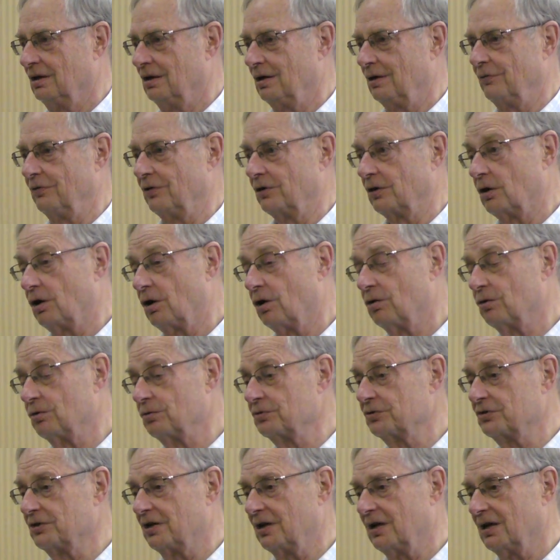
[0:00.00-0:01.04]
If it
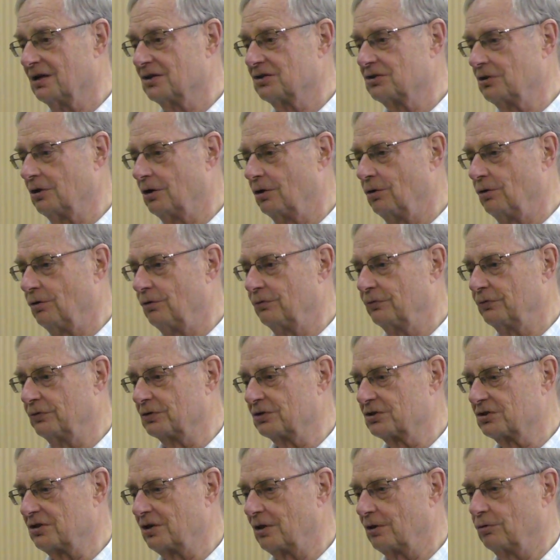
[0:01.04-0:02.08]
holds, it has to hold
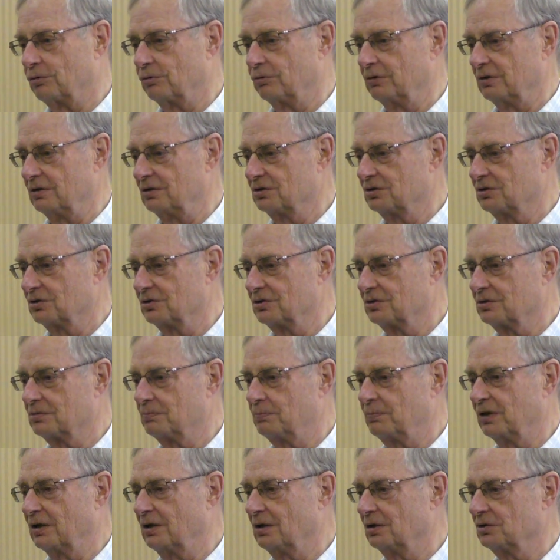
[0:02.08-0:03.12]
for subtle reasons
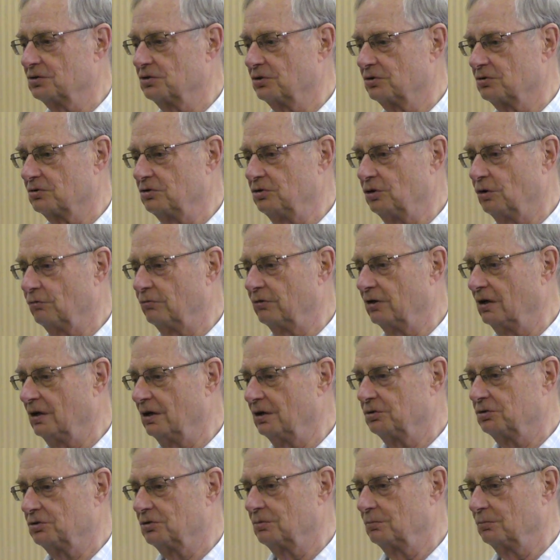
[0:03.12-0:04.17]
because there's no
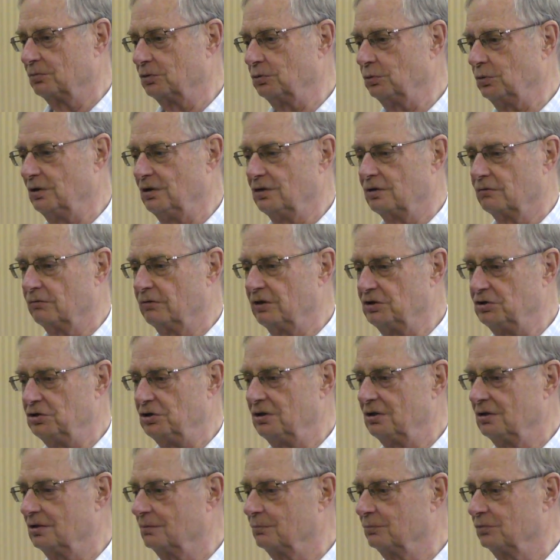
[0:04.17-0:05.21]
relation between the
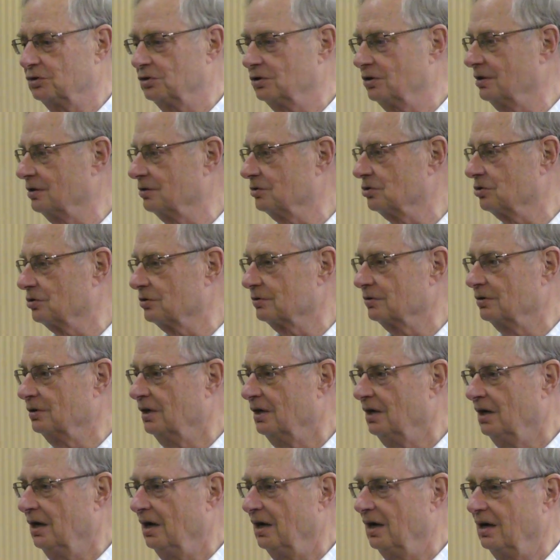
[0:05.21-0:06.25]
Ricci tensor
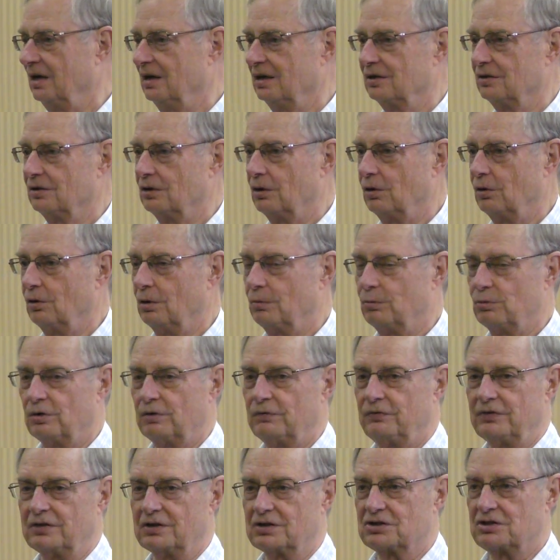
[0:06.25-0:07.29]
and the
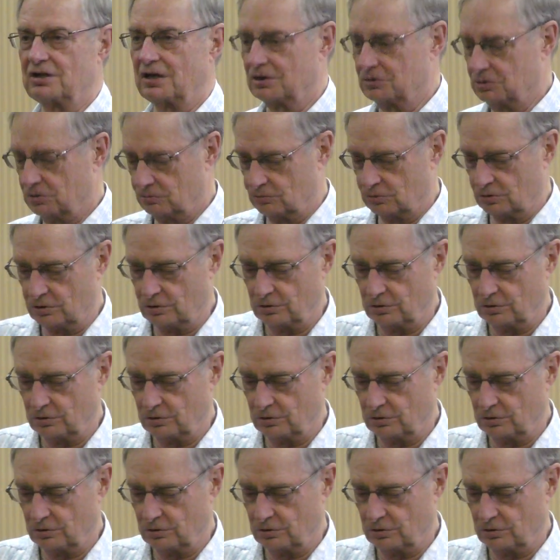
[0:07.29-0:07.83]
holomorphic sectional